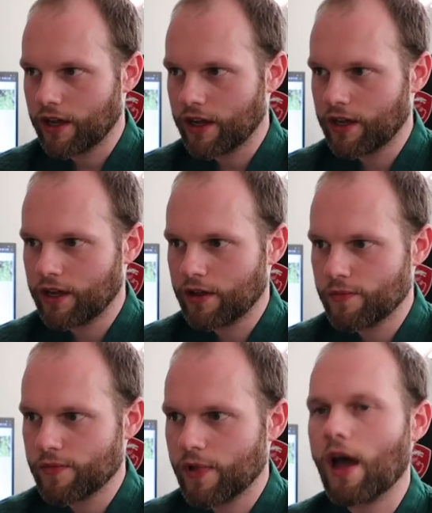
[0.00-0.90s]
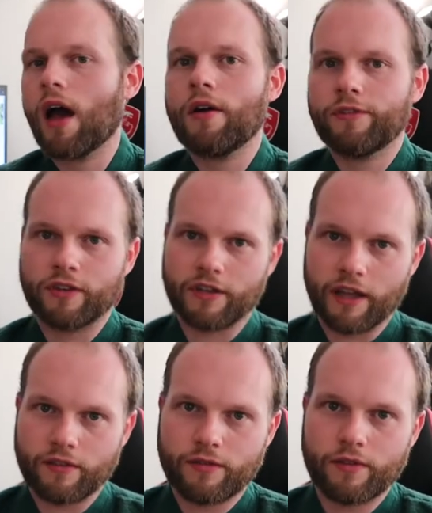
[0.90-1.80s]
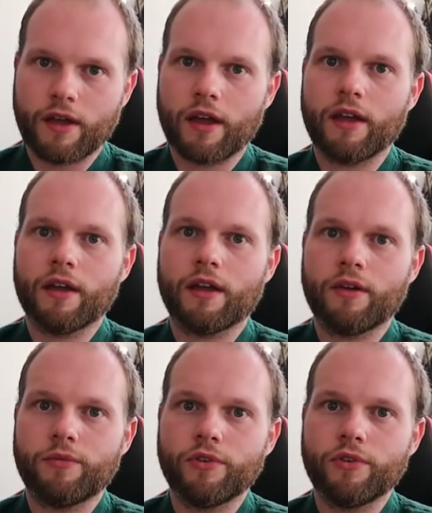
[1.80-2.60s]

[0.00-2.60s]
Um, after that, um,